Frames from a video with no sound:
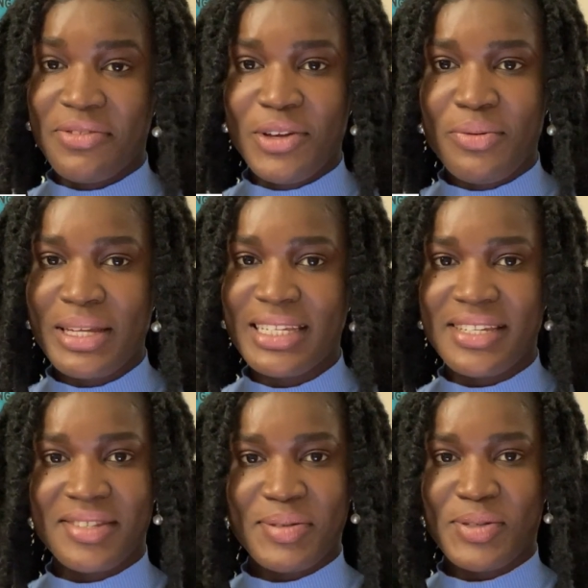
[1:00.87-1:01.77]
if you're already
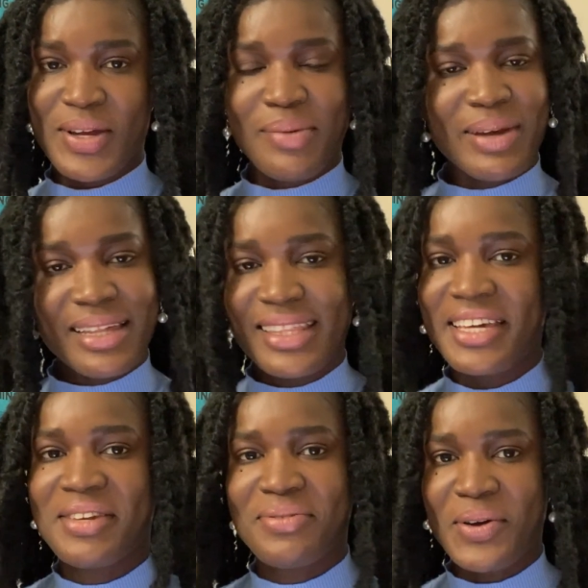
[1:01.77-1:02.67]
a subscriber,
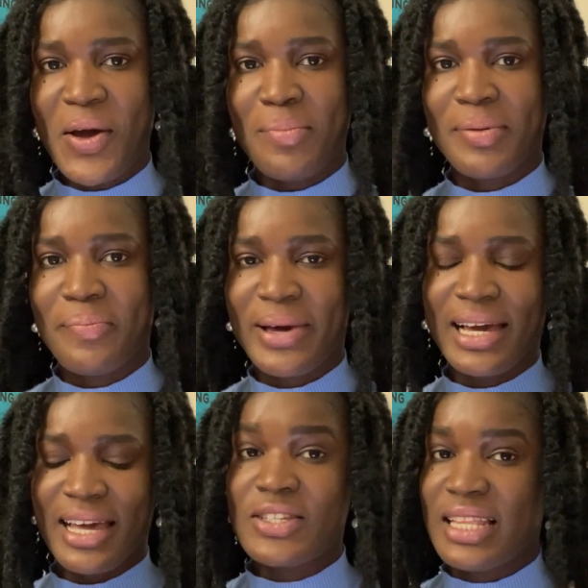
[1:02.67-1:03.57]
thank you for coming
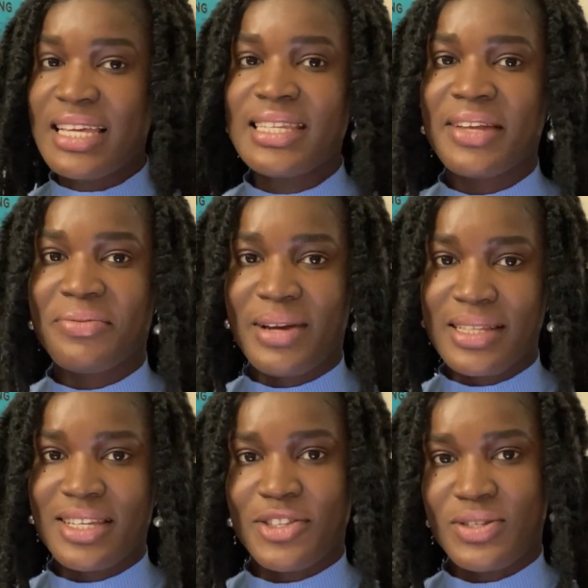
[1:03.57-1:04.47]
back. So let's get
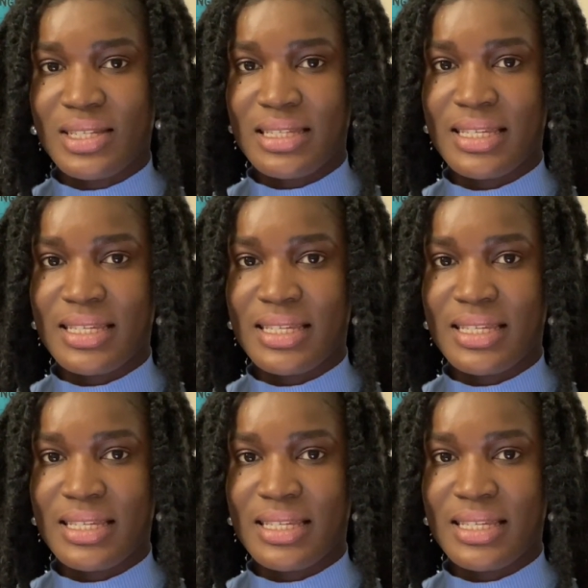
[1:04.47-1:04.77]
right into the